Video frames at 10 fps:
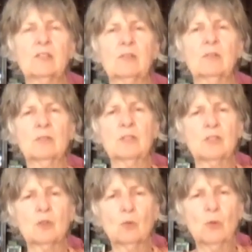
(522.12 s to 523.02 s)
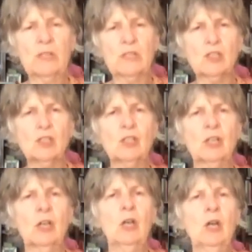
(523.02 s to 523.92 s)
or squished
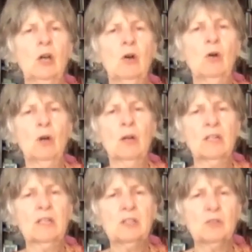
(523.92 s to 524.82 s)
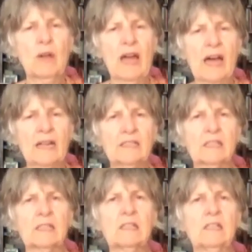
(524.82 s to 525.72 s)
or
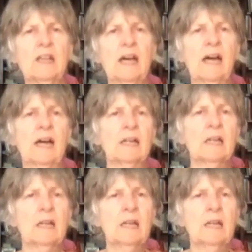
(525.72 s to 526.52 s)
contracted, that